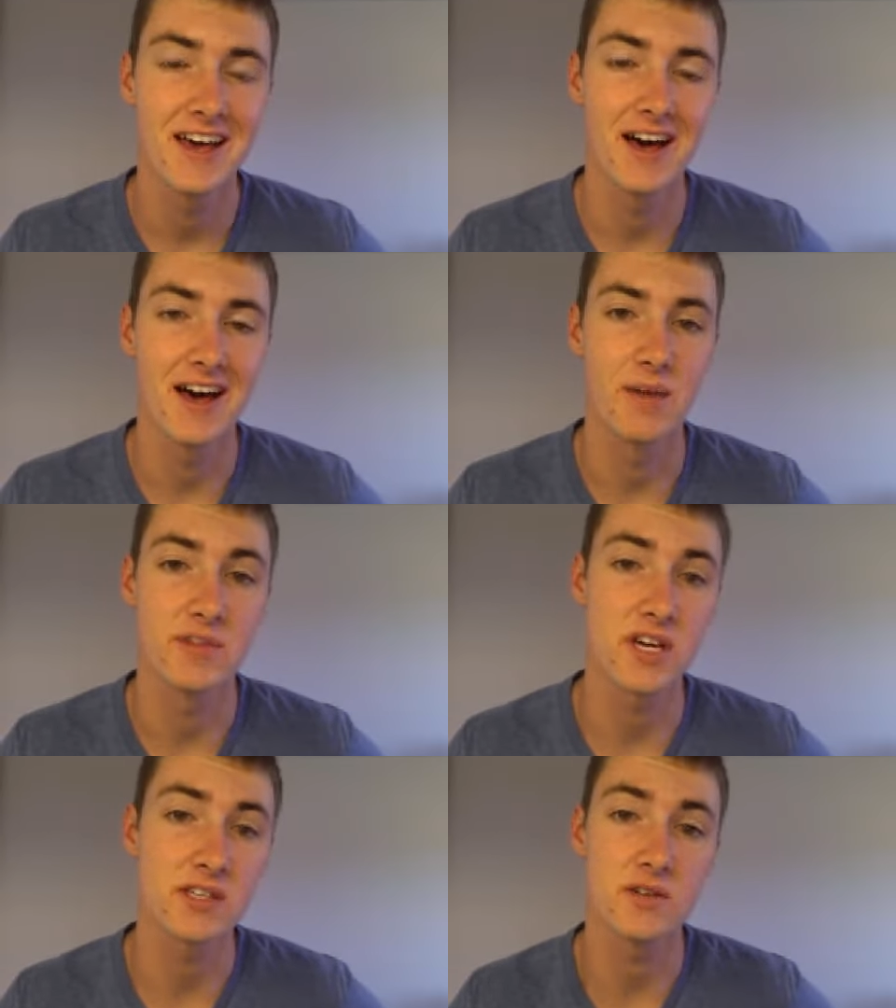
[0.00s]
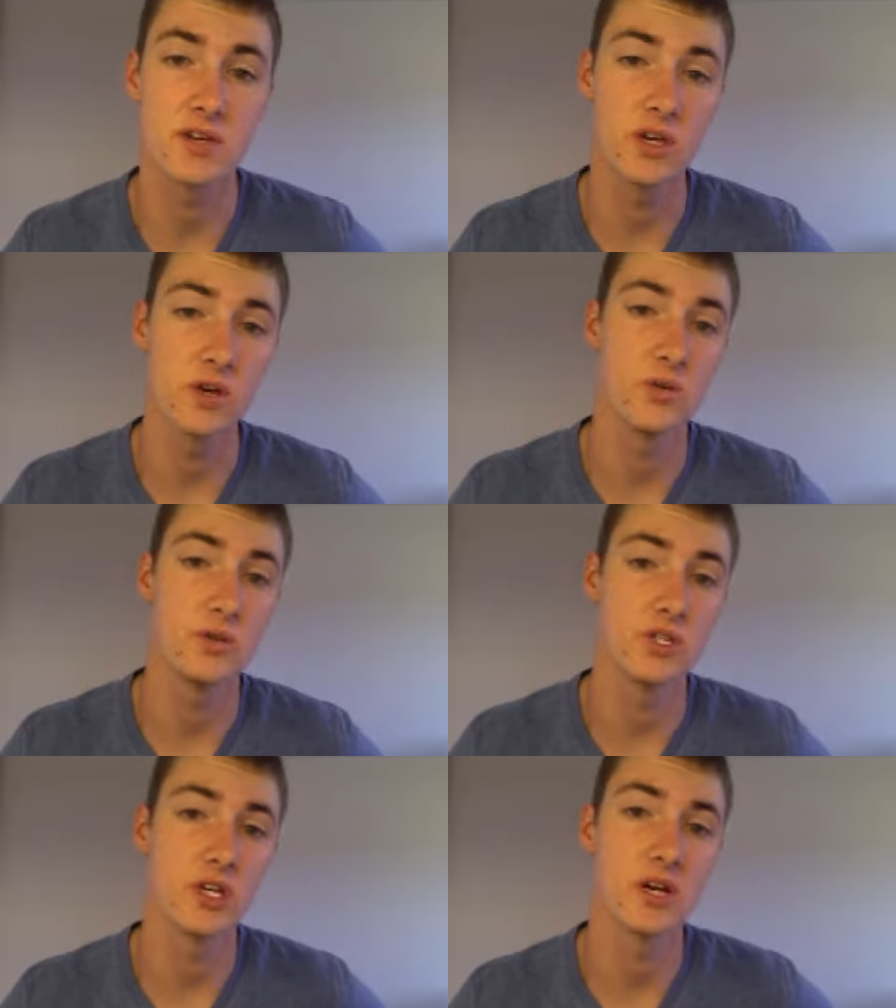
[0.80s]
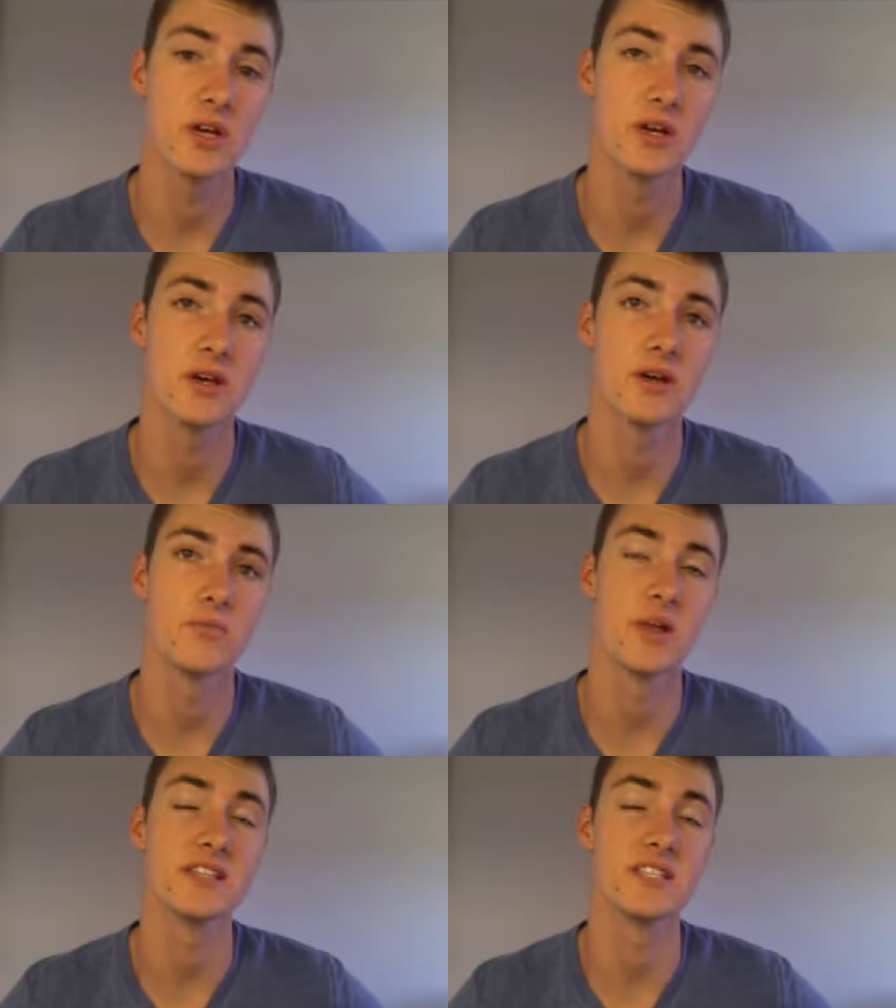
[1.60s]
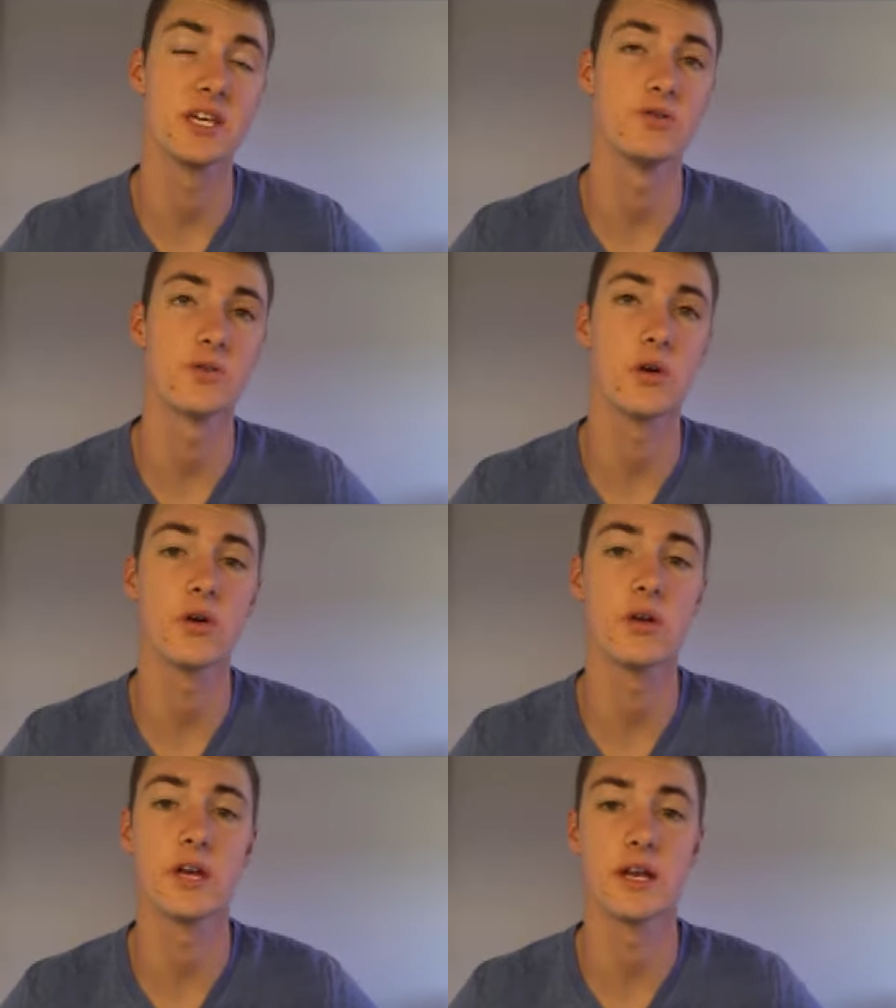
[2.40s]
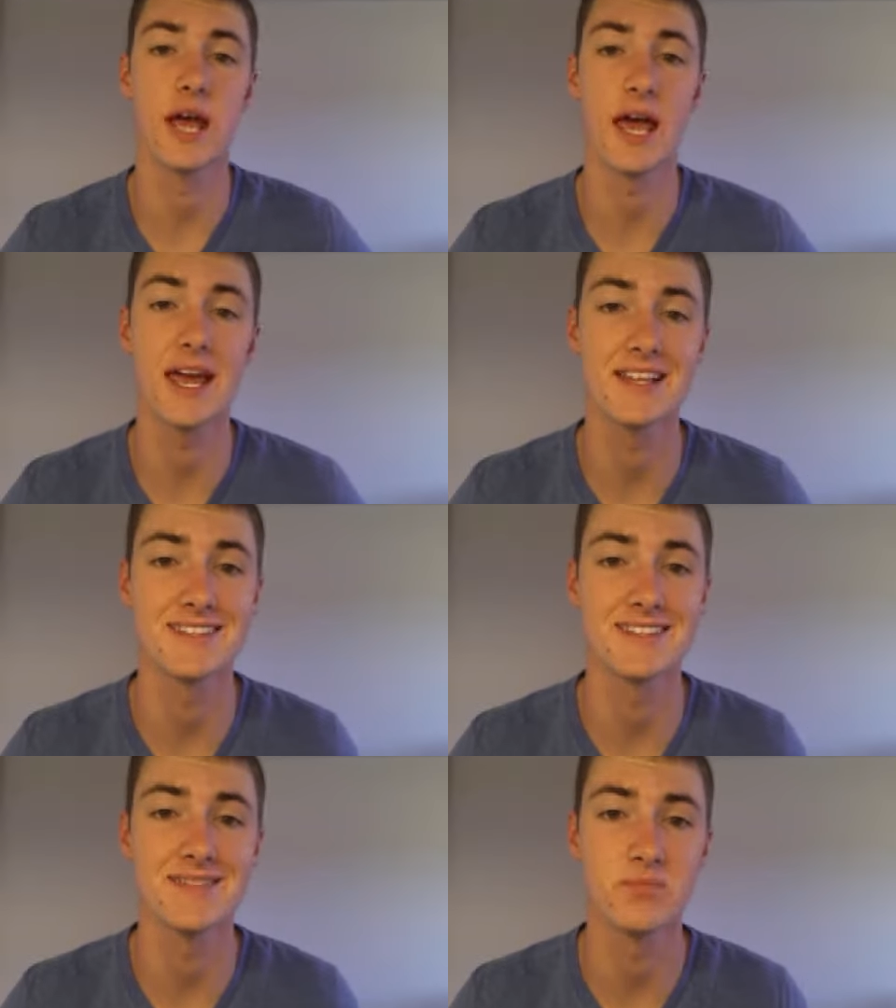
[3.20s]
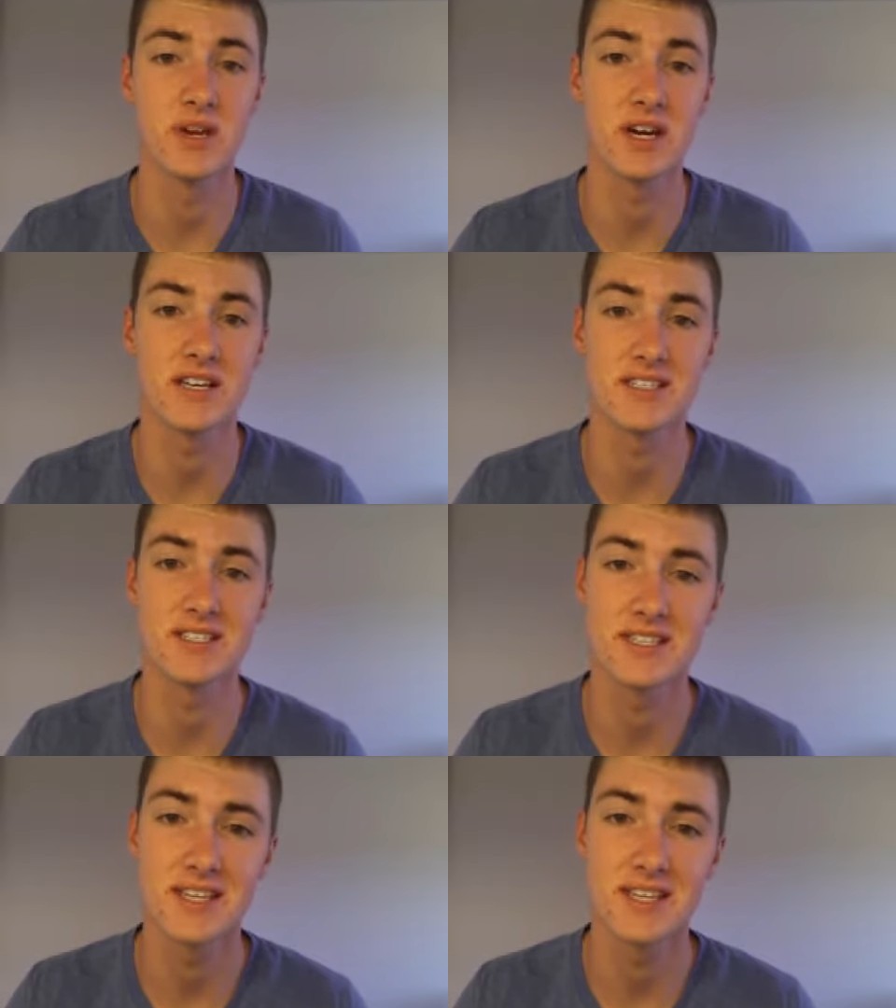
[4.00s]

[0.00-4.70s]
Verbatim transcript: um, it's also a huge plays a huge role in Hayden because